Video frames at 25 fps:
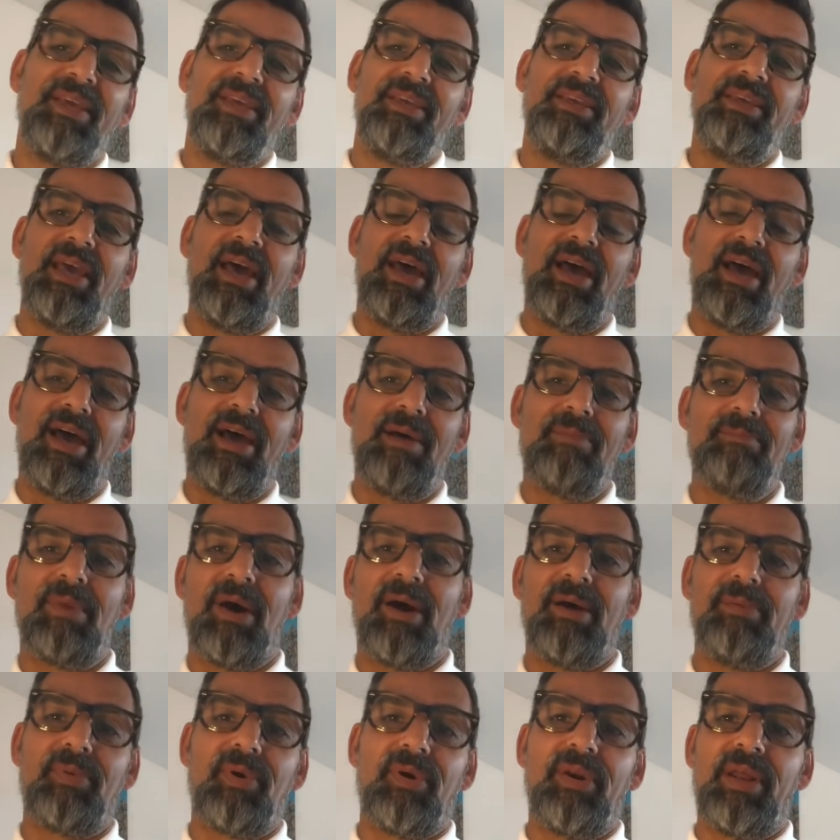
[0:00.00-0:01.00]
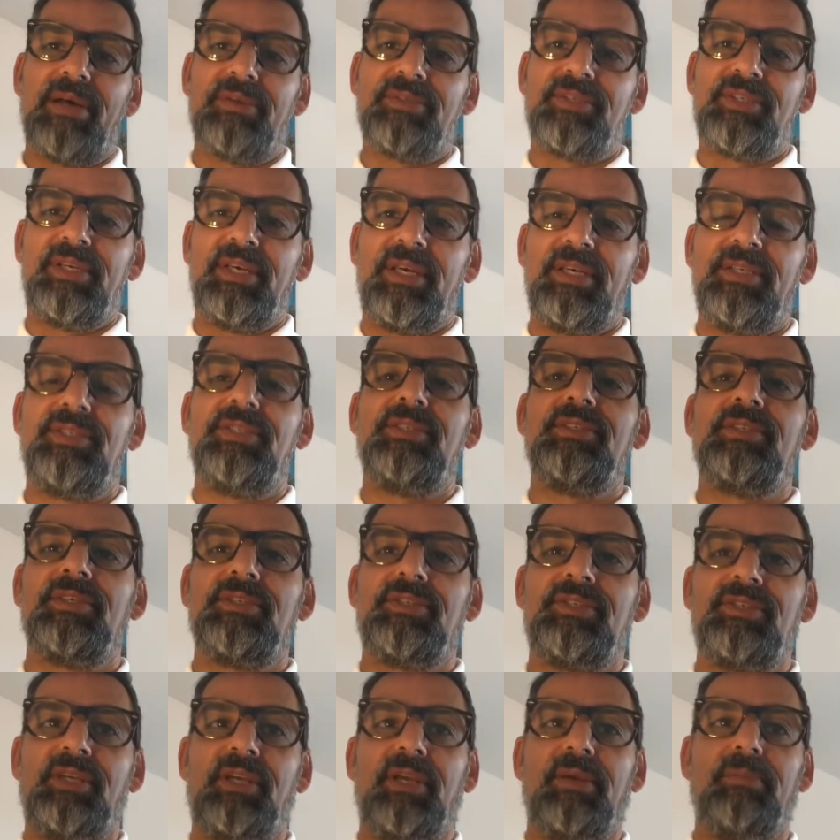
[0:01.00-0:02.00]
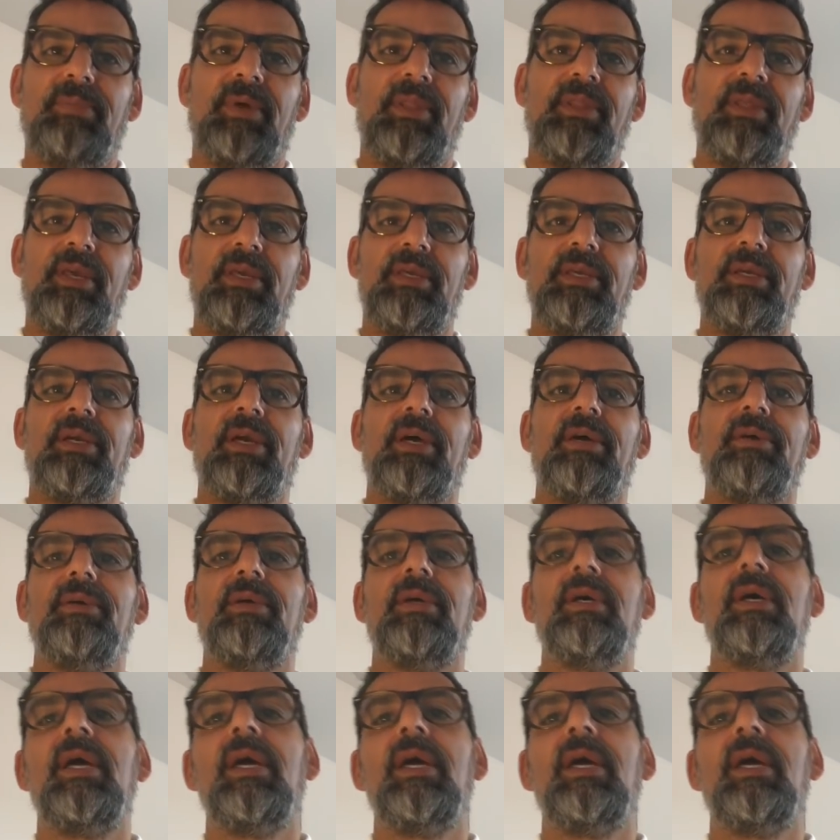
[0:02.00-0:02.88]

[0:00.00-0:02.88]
Yeah, my pronunciations are shit, but there you go.